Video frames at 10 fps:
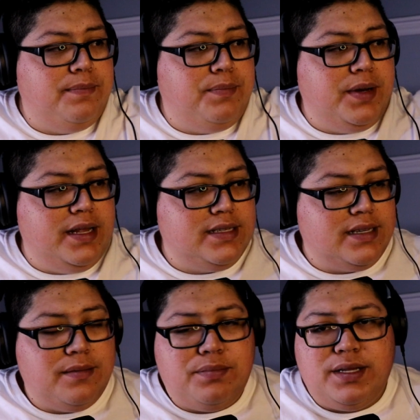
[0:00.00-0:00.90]
But it's a
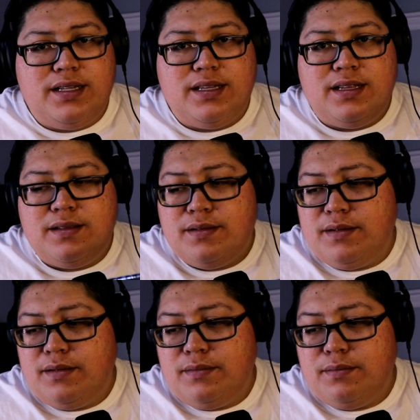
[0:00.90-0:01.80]
completely
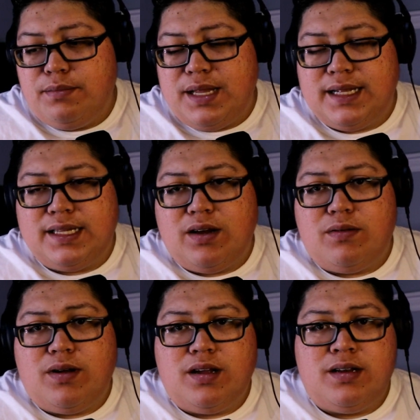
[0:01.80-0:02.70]
blacked out
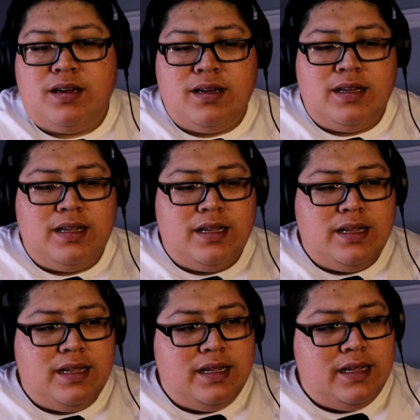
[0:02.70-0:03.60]
rod.
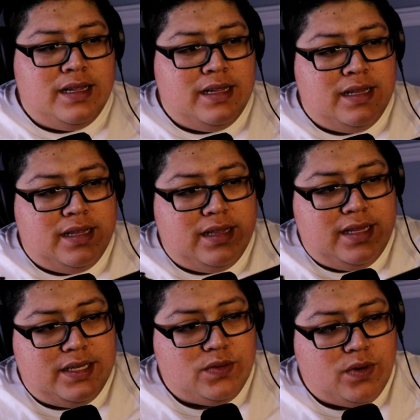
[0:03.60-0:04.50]

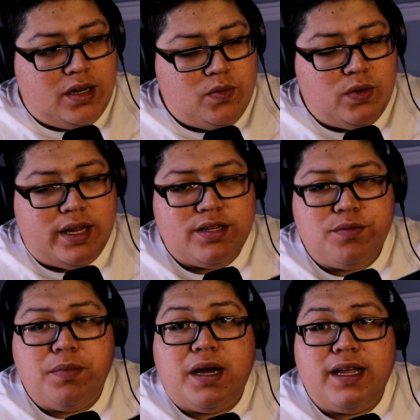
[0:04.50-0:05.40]
This rod will get you
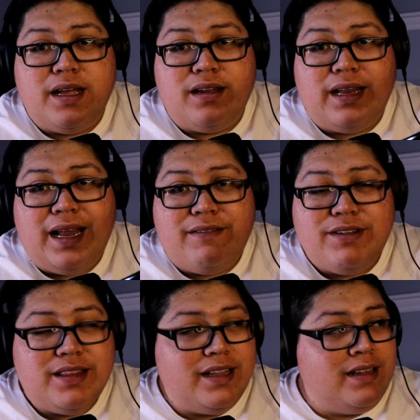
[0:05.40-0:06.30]
by
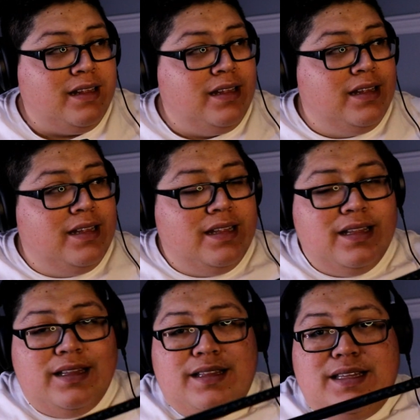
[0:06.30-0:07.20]
everything.
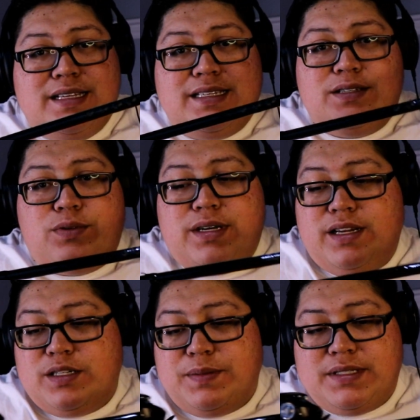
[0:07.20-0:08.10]
This one
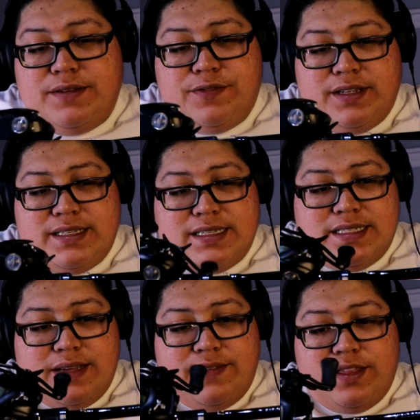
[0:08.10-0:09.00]
here specifically is a
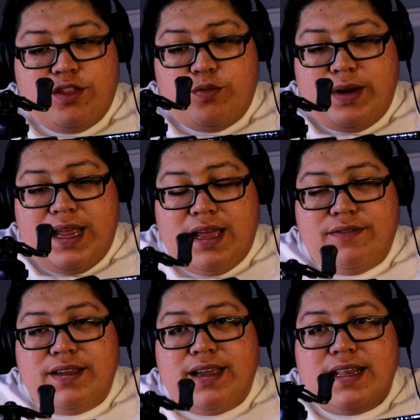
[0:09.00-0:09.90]
7.3
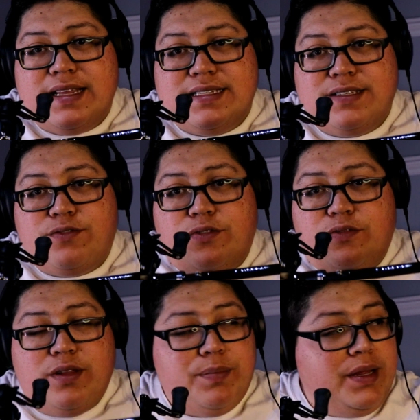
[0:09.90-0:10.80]
heavy. Again, it's for
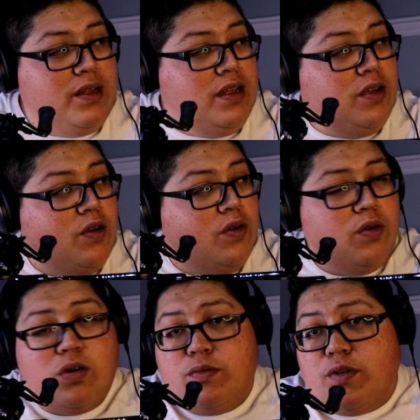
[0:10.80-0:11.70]
flipping
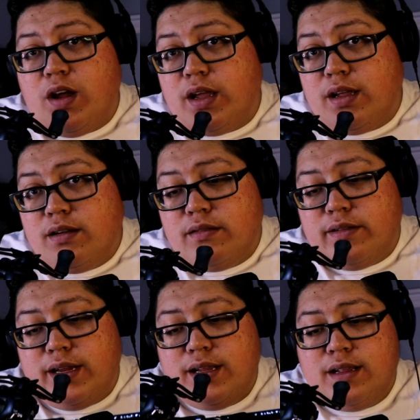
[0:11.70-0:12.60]
or frogging,
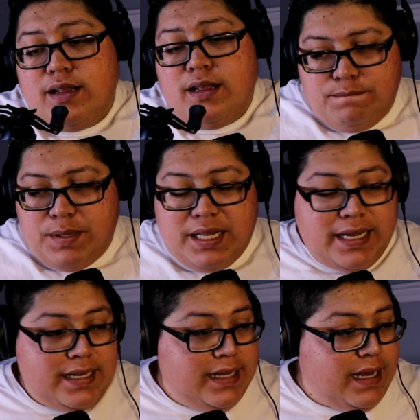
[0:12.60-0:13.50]
right? But
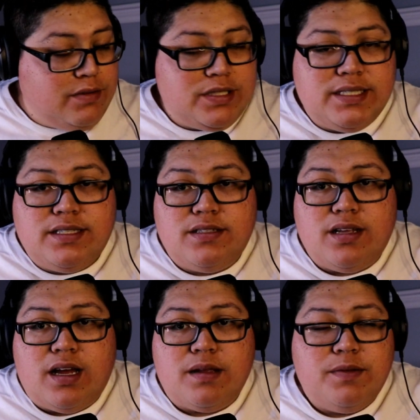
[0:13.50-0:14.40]
like I was
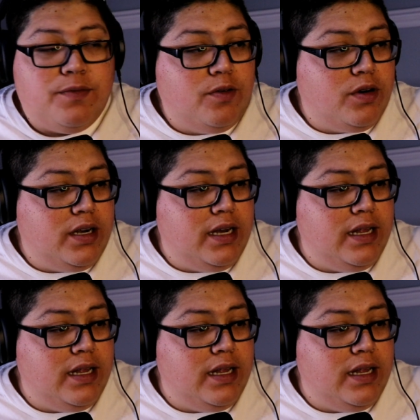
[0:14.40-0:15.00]
talking before,